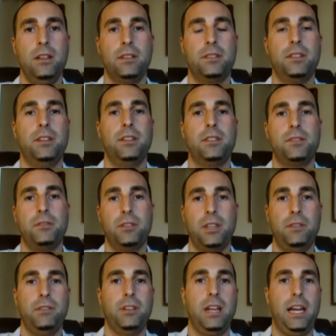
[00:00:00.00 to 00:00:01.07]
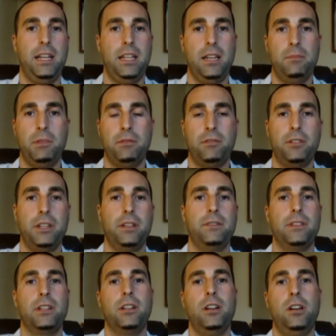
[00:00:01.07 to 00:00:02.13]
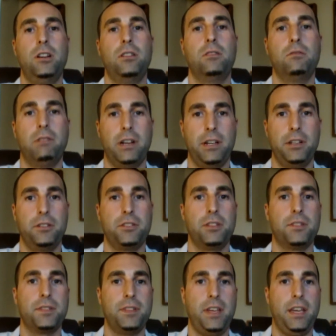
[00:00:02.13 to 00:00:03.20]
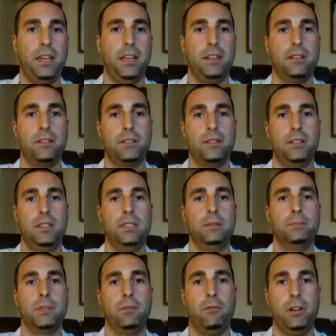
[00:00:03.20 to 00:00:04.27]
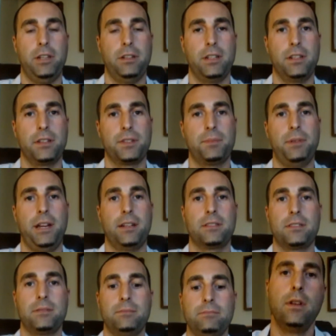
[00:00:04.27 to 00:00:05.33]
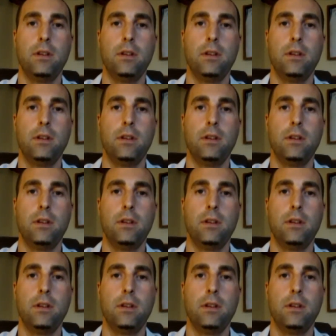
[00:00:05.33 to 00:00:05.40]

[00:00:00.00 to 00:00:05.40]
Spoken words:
So this will give you an idea before you even go where you should stand and what you can expect.